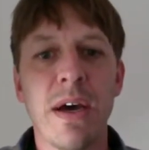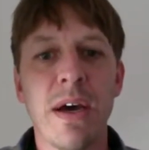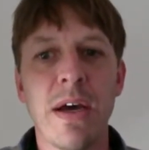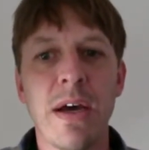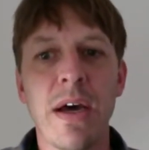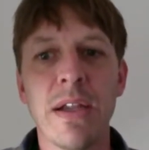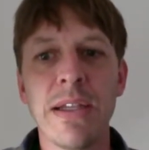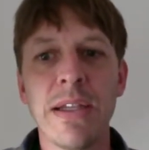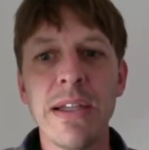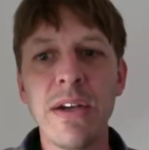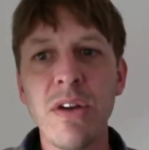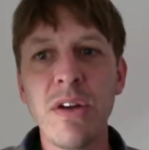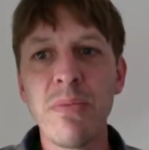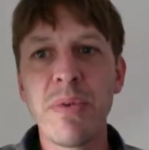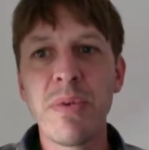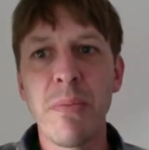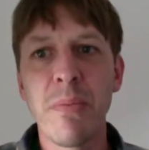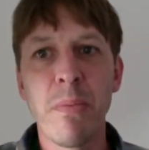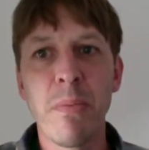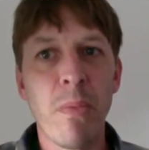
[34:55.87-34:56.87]
a little
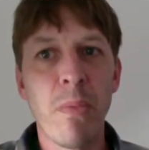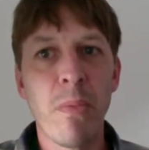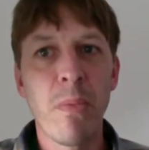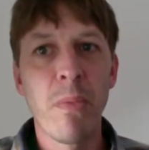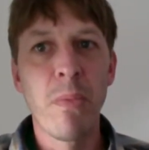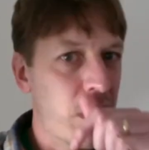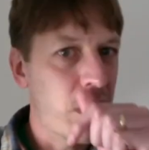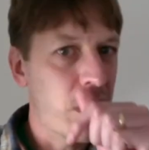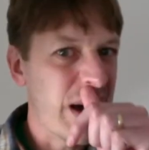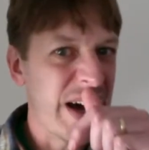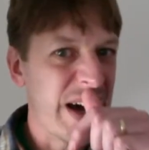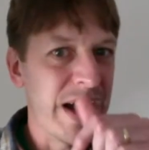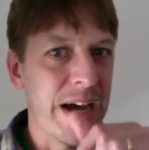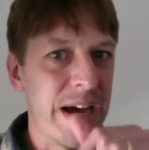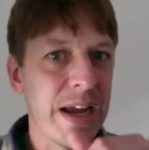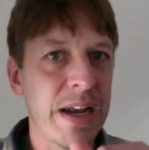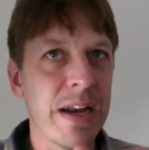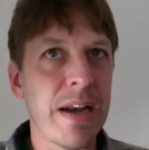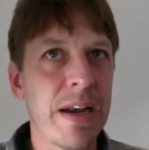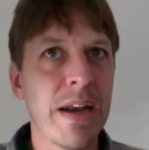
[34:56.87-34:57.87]
bit more
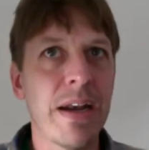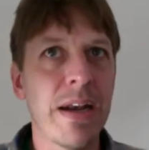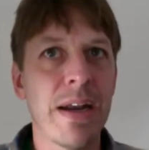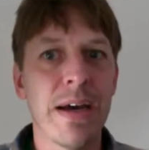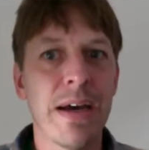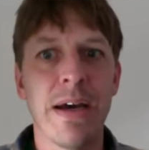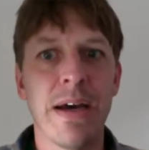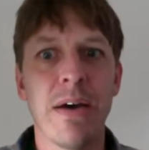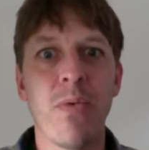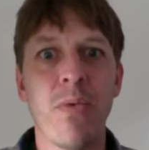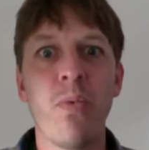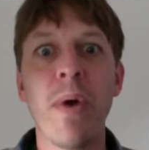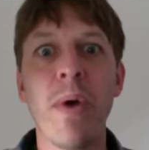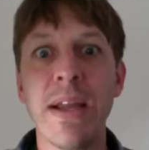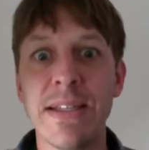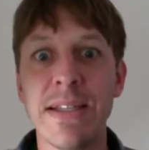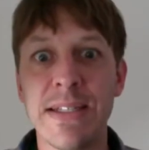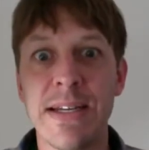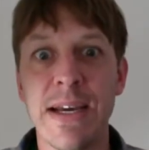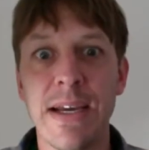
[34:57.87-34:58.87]
on
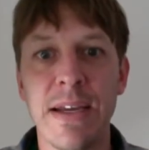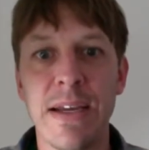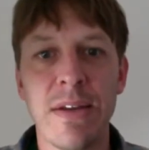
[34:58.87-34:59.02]
Wednesday.